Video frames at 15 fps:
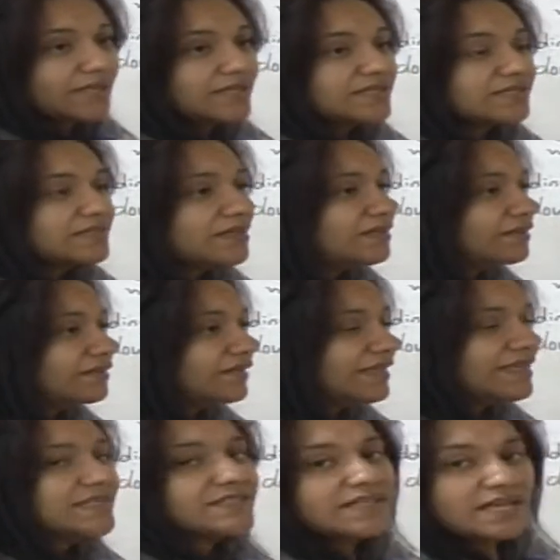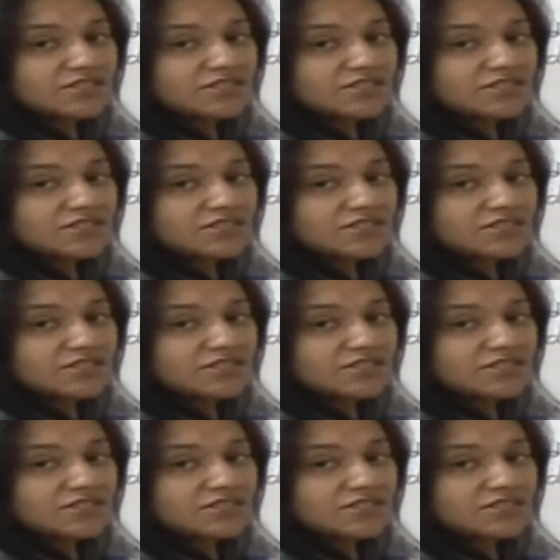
Sun is a